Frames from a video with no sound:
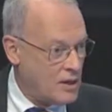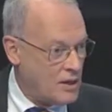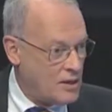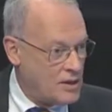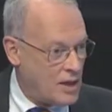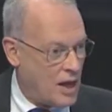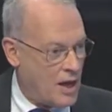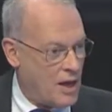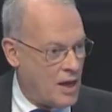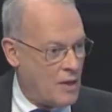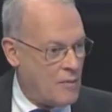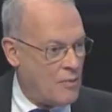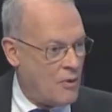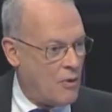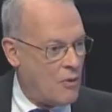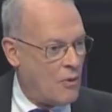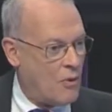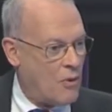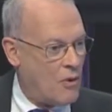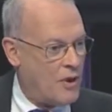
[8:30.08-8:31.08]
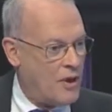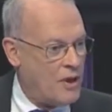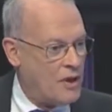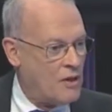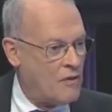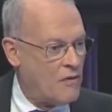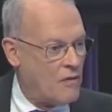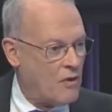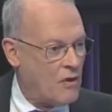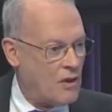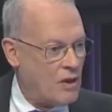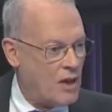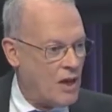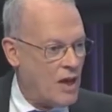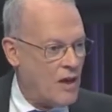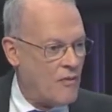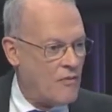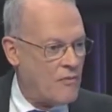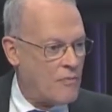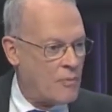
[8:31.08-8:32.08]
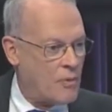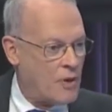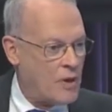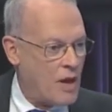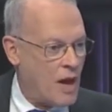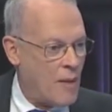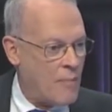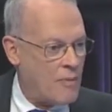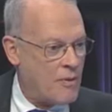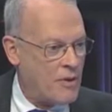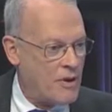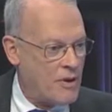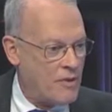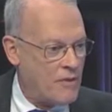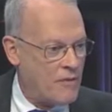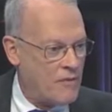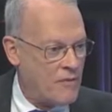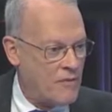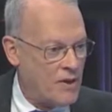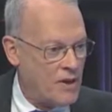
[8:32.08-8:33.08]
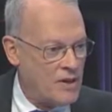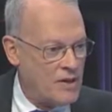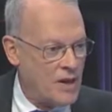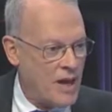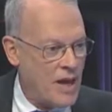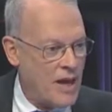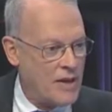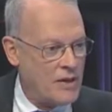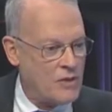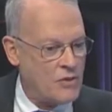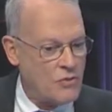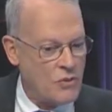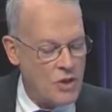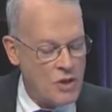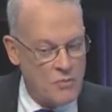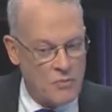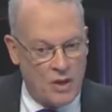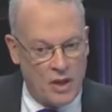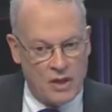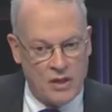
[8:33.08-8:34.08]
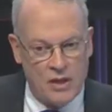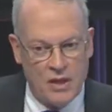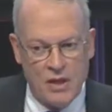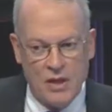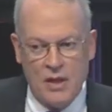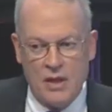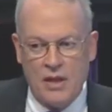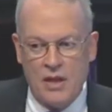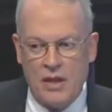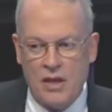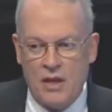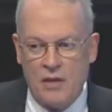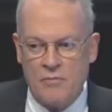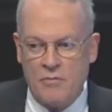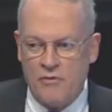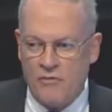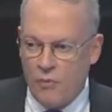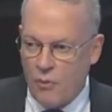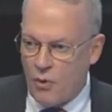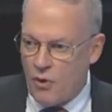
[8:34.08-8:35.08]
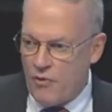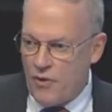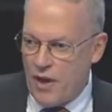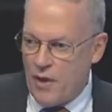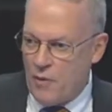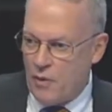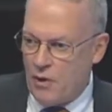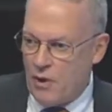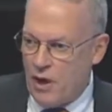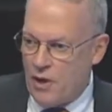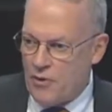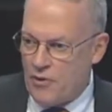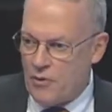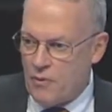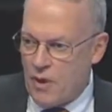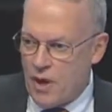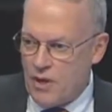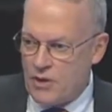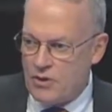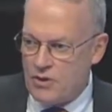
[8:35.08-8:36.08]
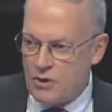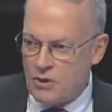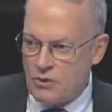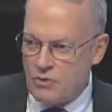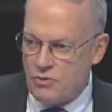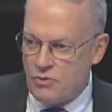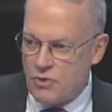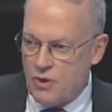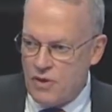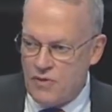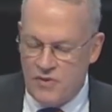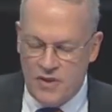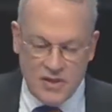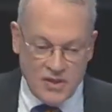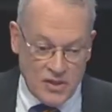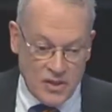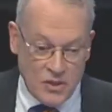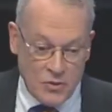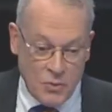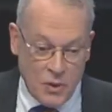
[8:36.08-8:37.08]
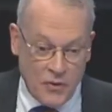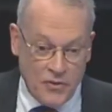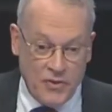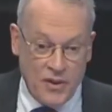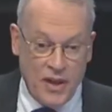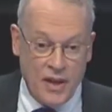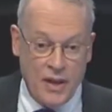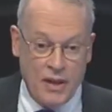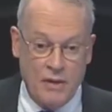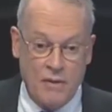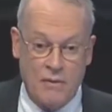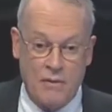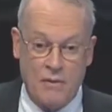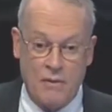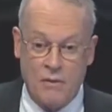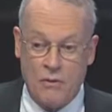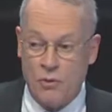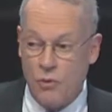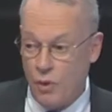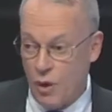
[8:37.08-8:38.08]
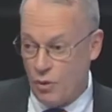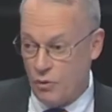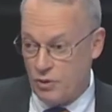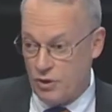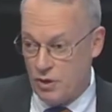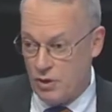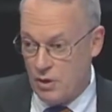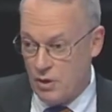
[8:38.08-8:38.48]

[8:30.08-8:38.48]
time or interval of preoperative diet treatment before they will authorize surgery, this is what they quote.